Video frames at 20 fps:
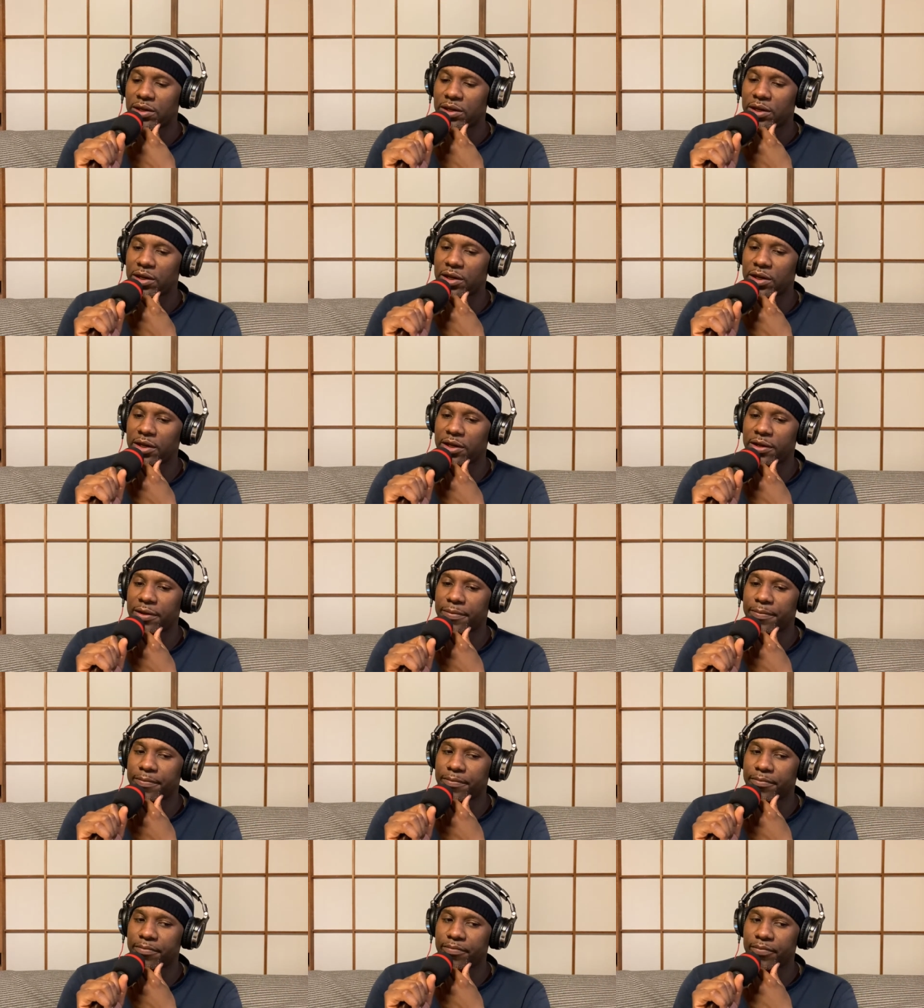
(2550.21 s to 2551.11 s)

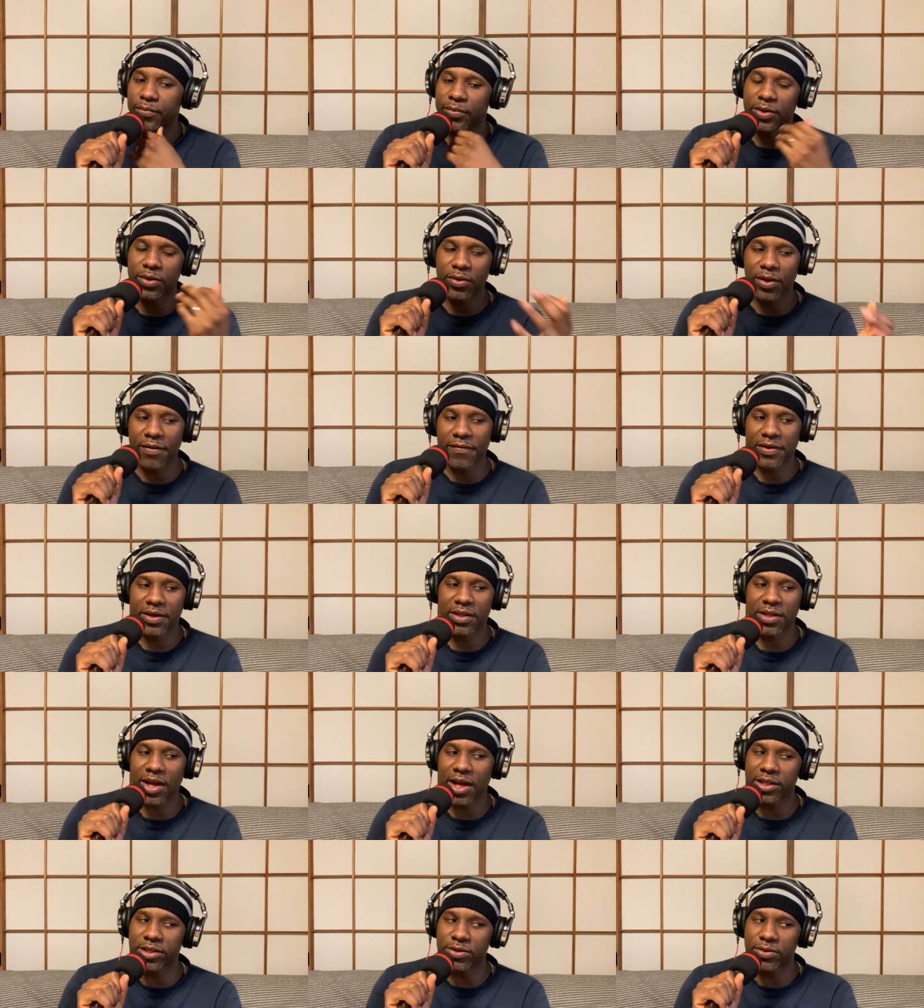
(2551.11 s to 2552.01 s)
we don't have a
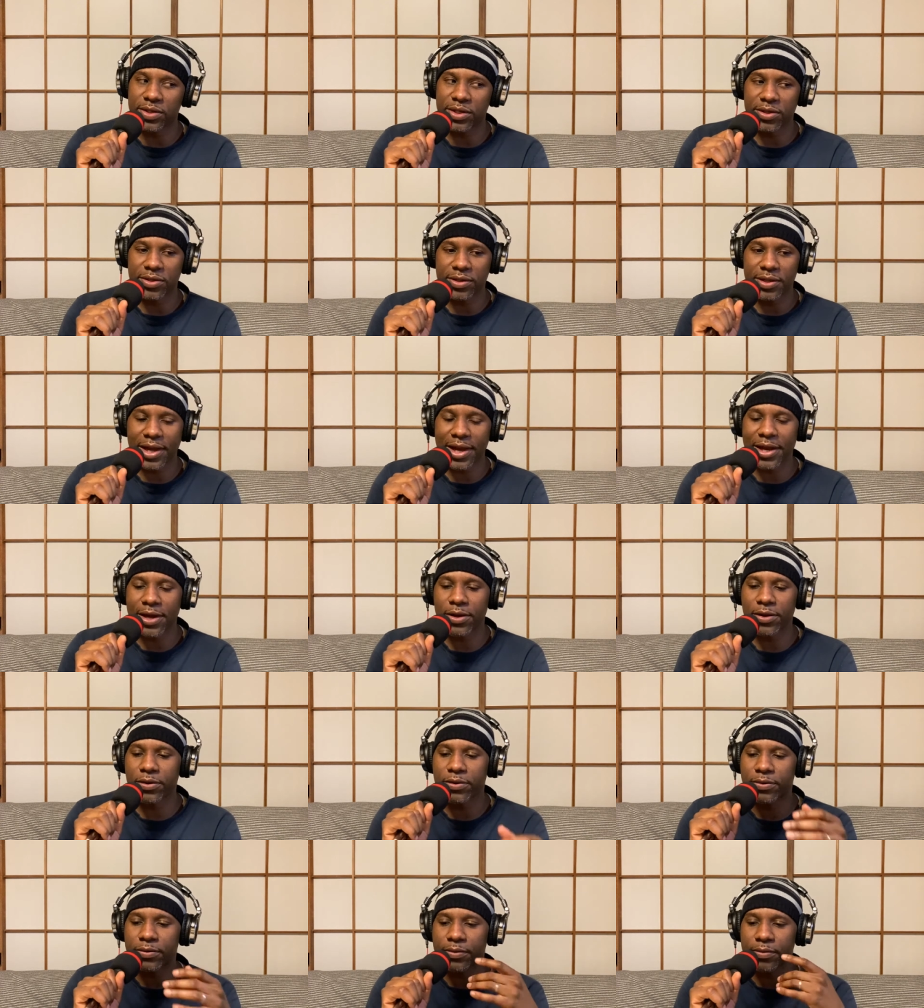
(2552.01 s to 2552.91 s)
kotatsu here
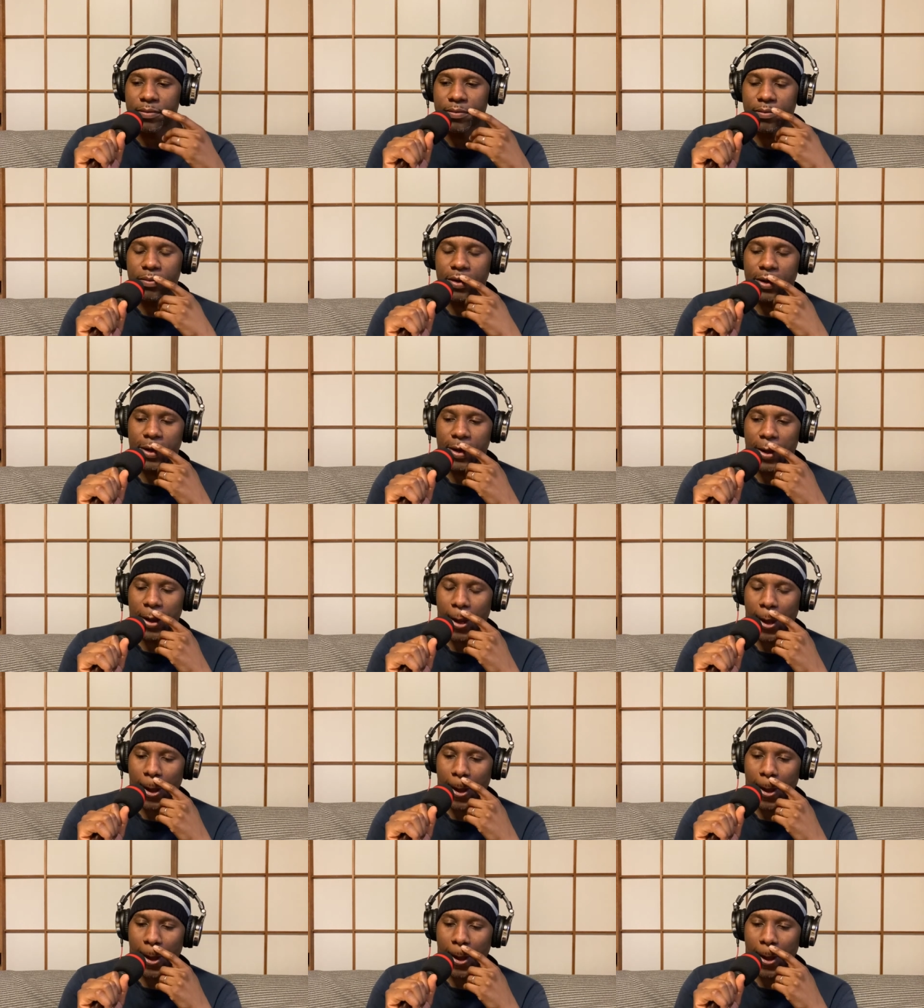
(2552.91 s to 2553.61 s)
now, but